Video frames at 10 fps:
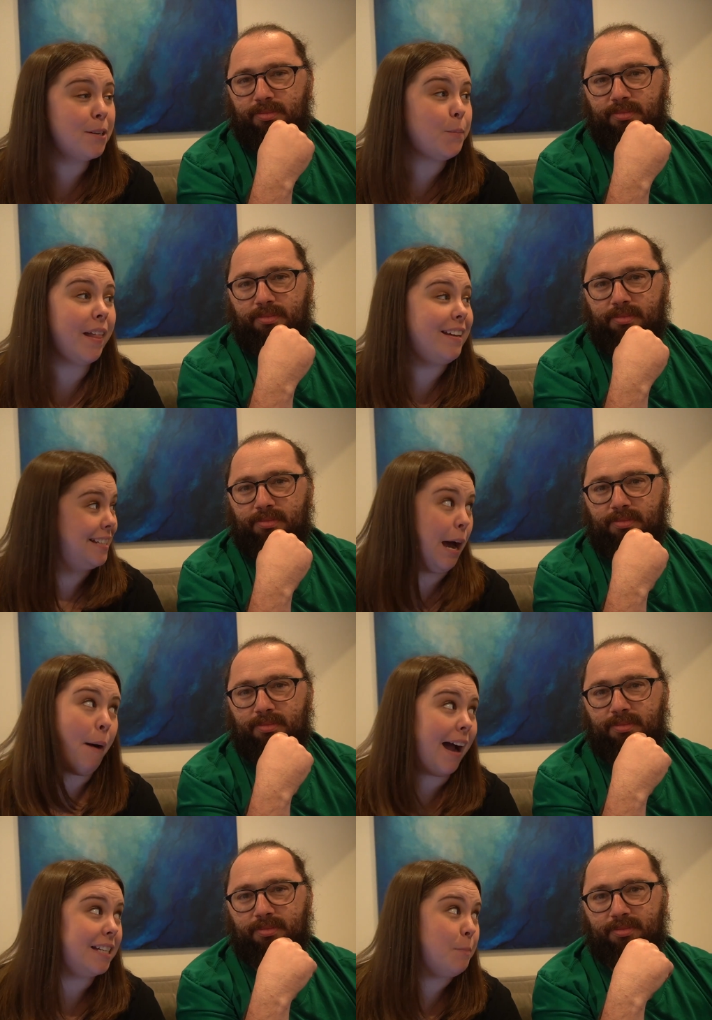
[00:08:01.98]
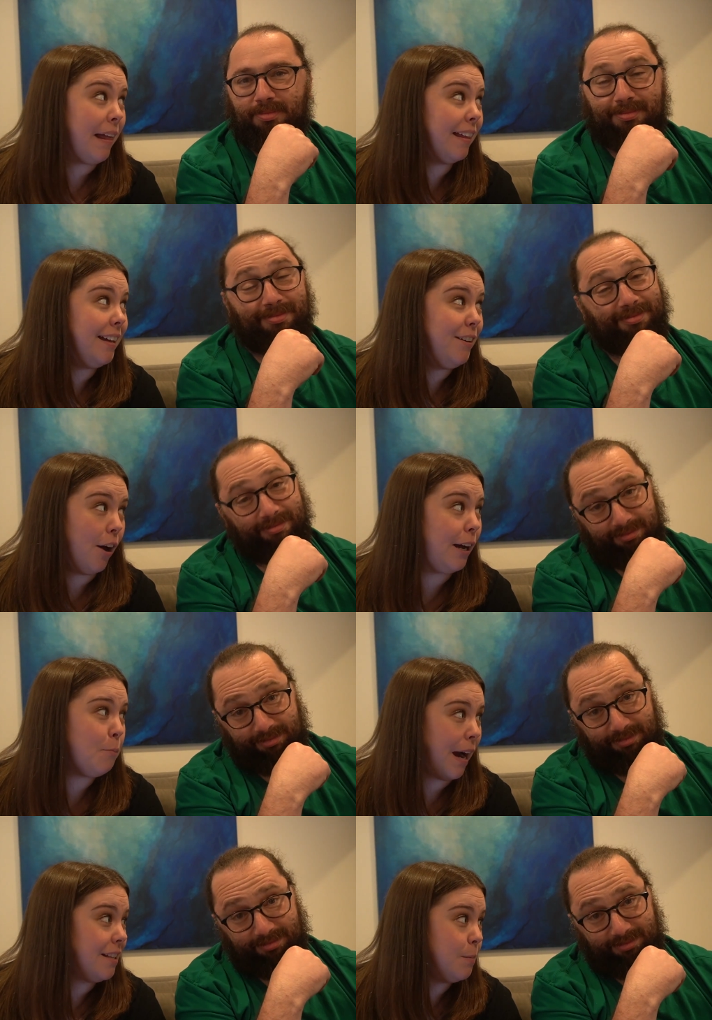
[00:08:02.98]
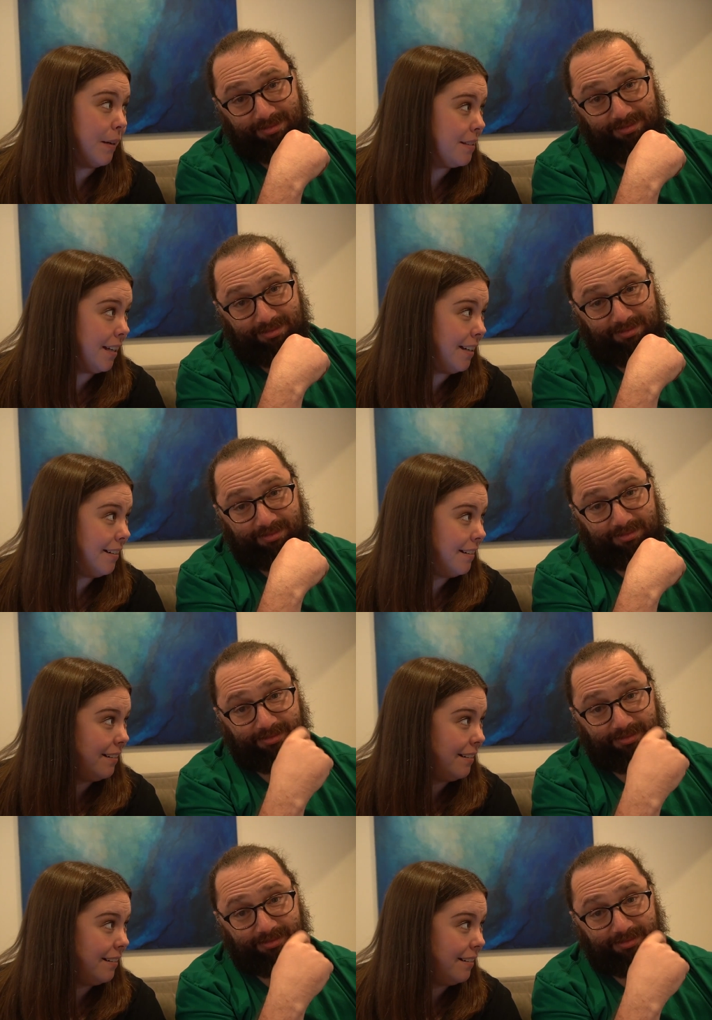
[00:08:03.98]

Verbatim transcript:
Speaker 1: spelling is how I spell it, not how Brad spells it.